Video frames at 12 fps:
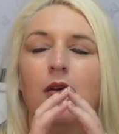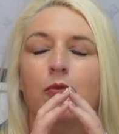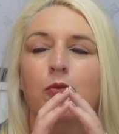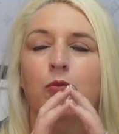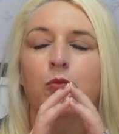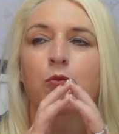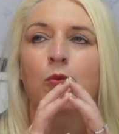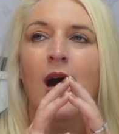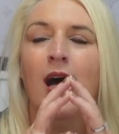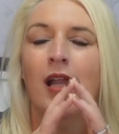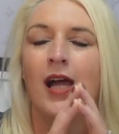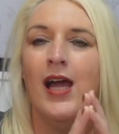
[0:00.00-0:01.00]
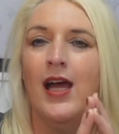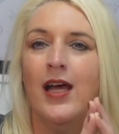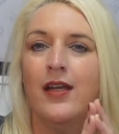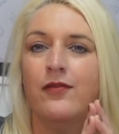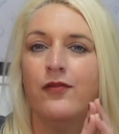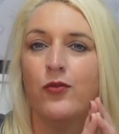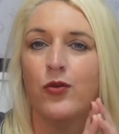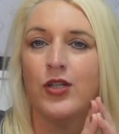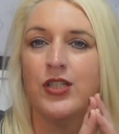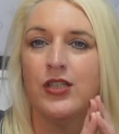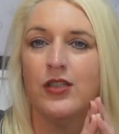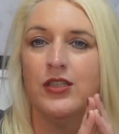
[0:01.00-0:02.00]
while I had 4
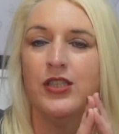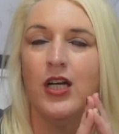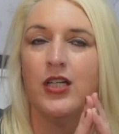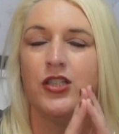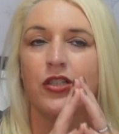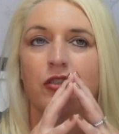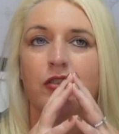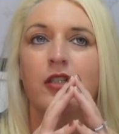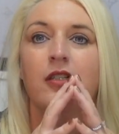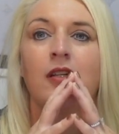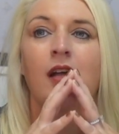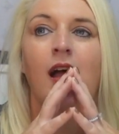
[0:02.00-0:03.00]
young children.